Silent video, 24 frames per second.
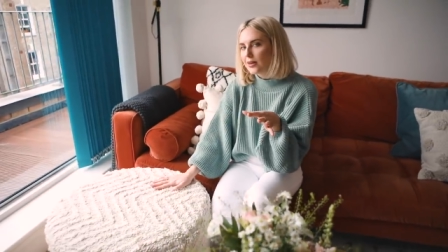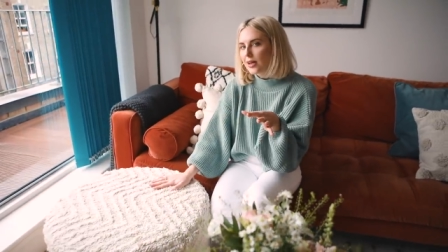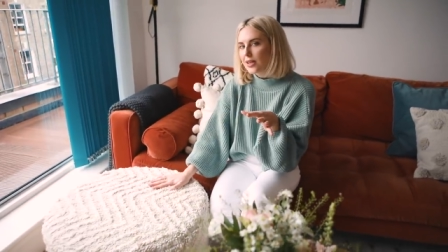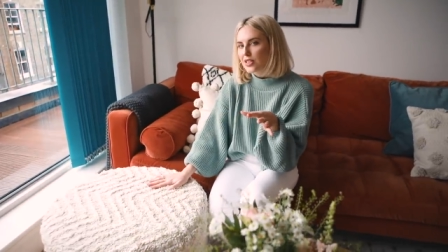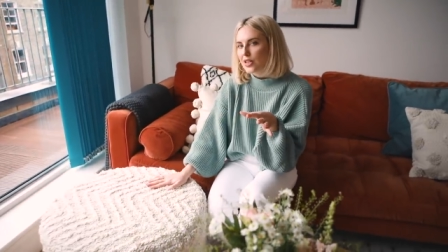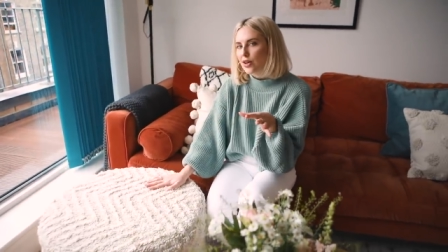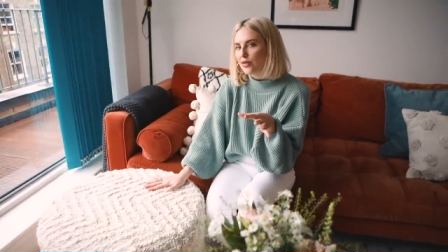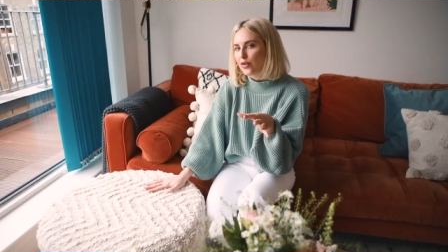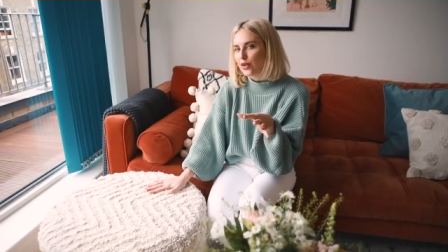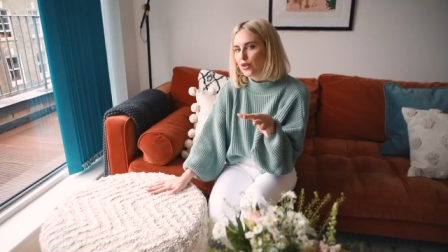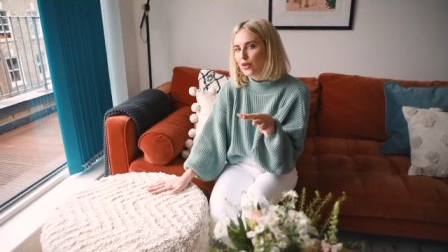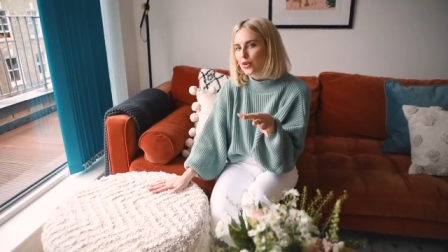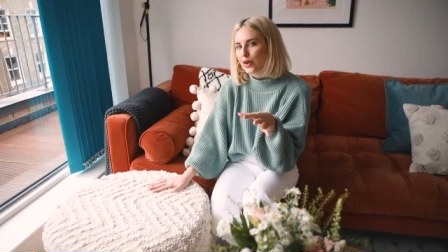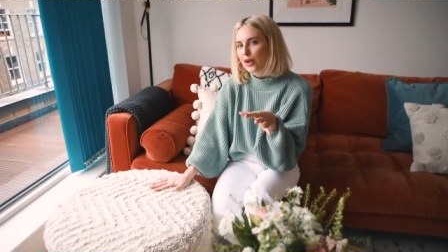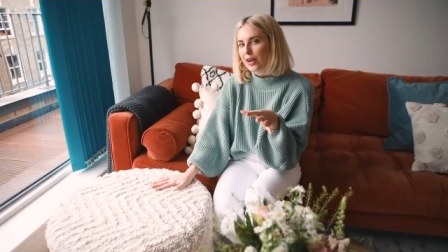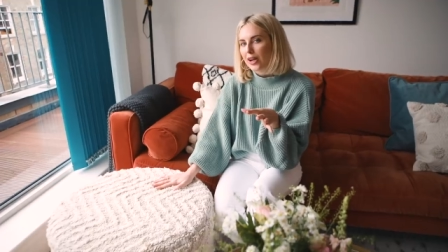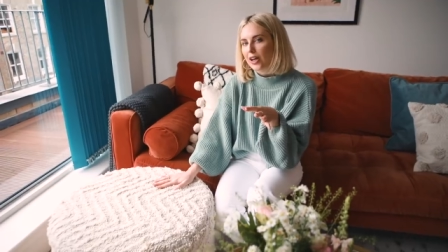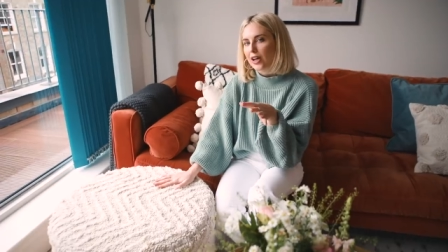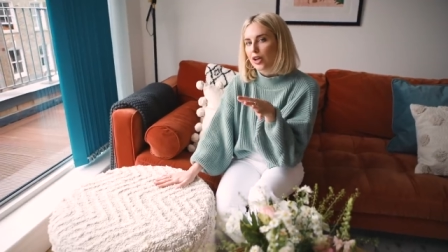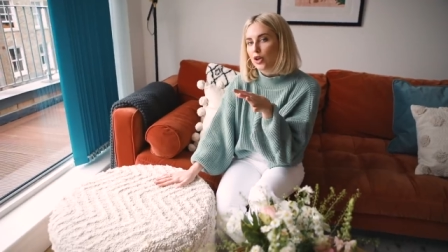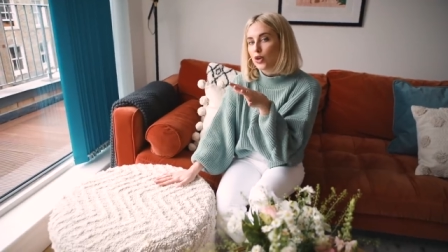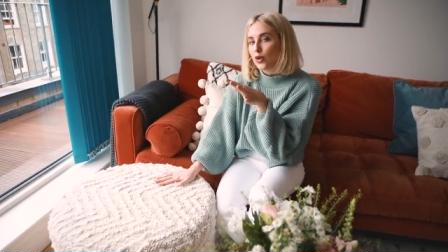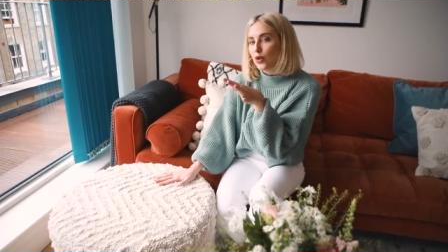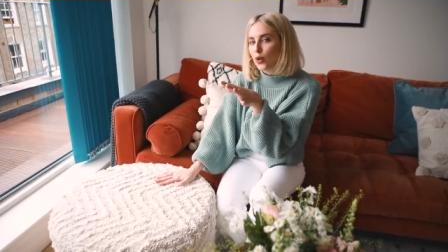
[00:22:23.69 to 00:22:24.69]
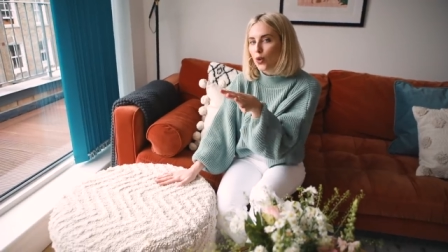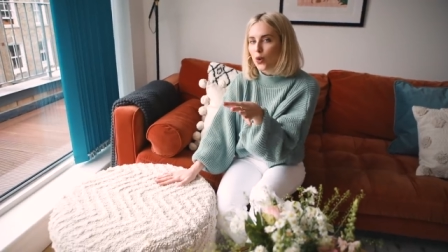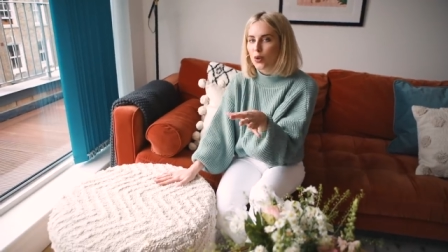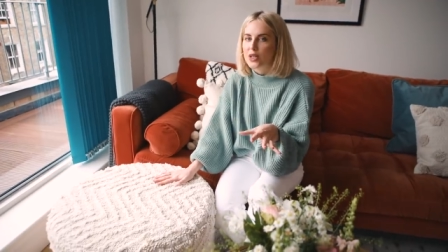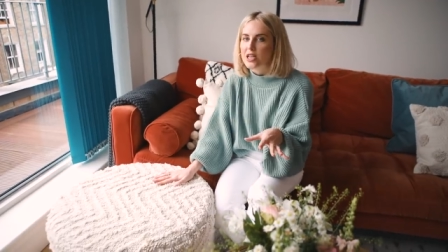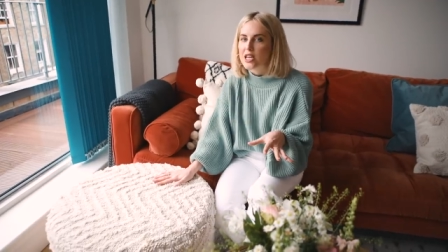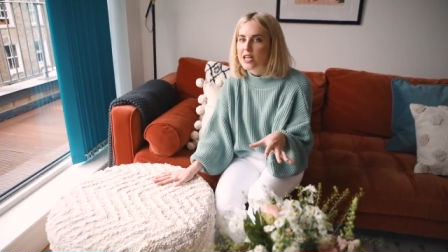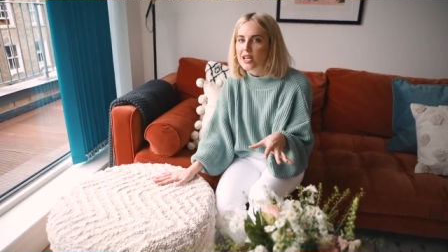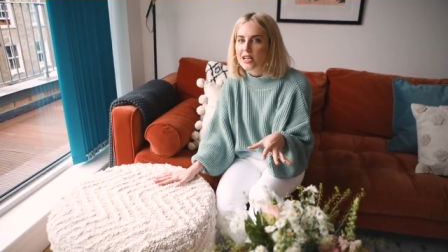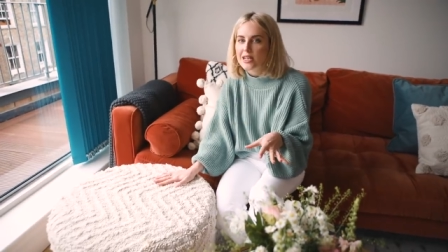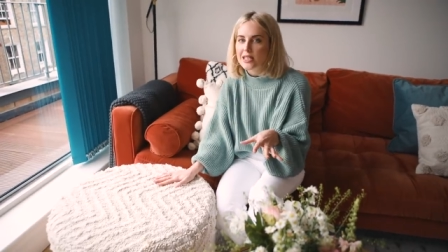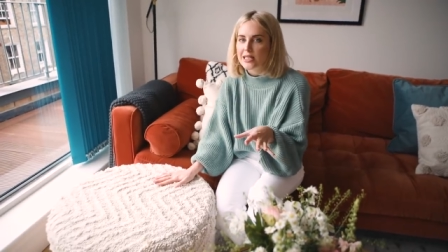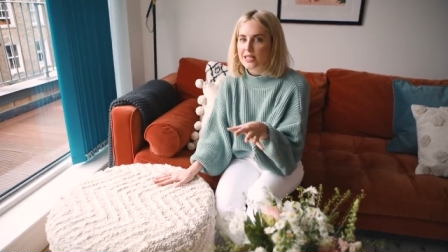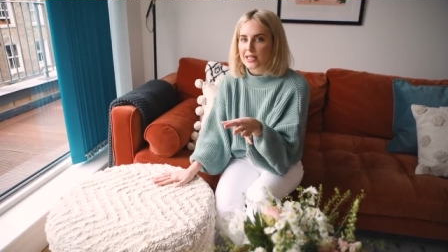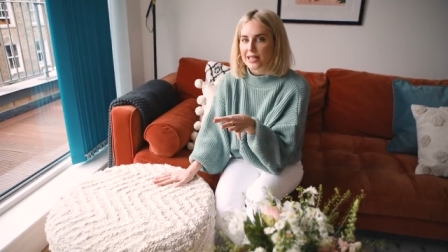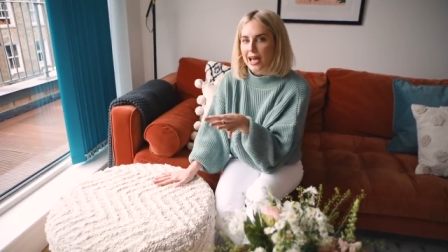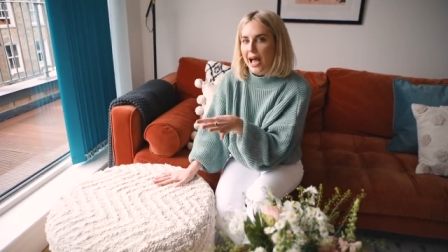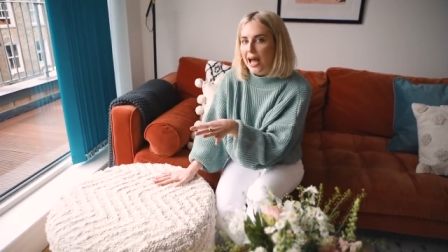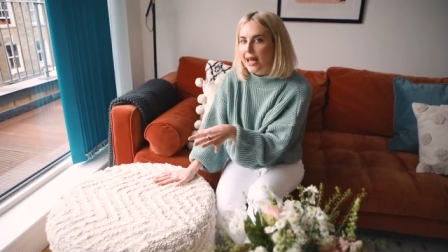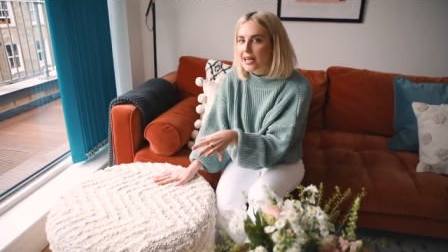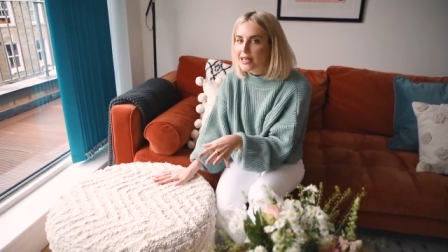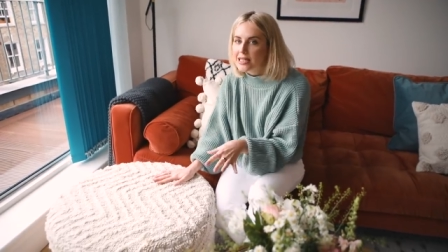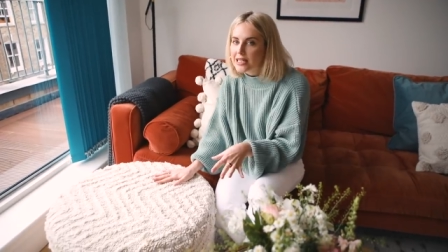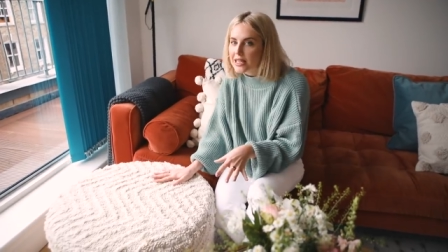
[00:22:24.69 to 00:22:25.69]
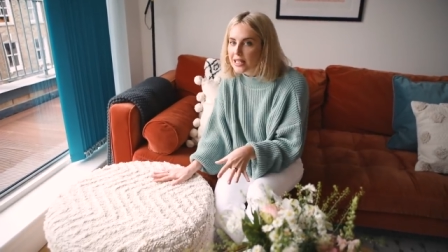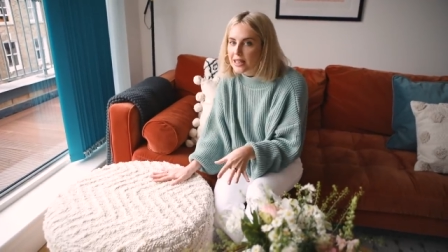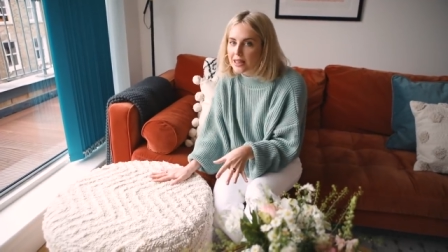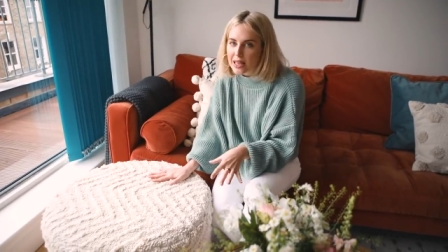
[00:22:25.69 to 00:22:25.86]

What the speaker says: So if you're doing like a Nordic Scandi